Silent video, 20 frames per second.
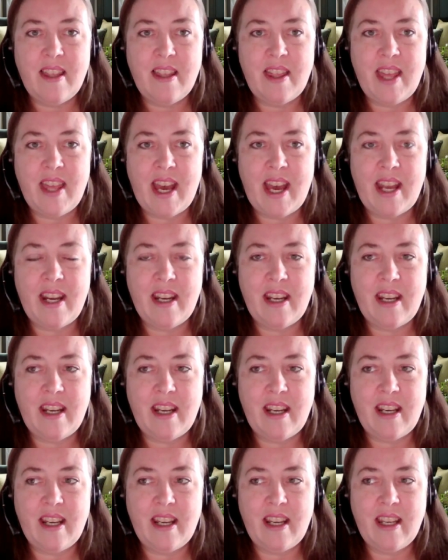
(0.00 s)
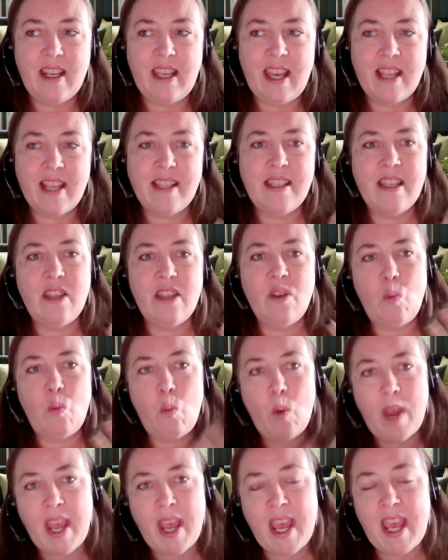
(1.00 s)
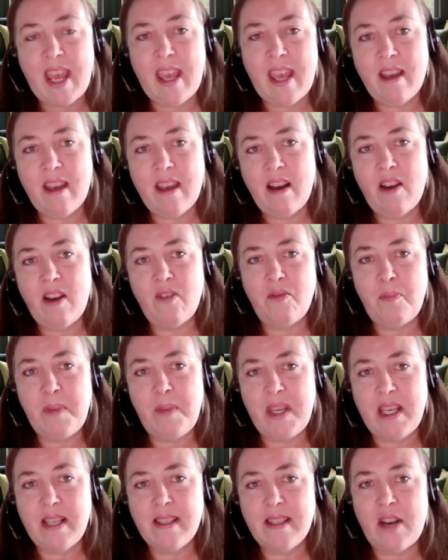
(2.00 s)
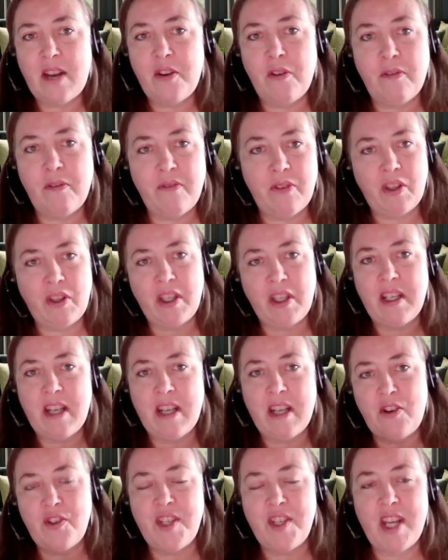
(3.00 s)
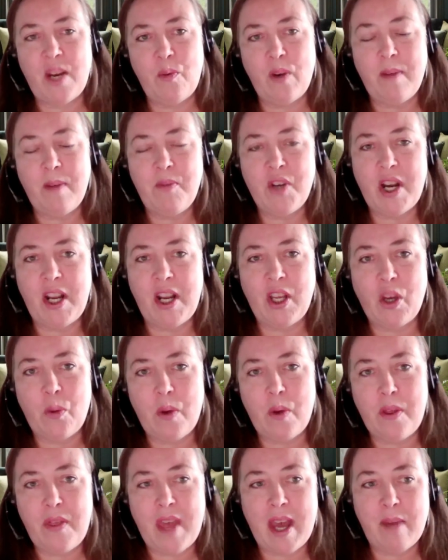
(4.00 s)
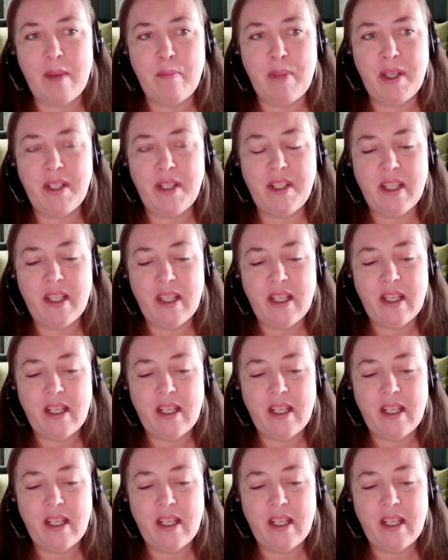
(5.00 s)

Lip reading: that gets in the way of peace? I don't know if you can understand where I'm trying to go with that, but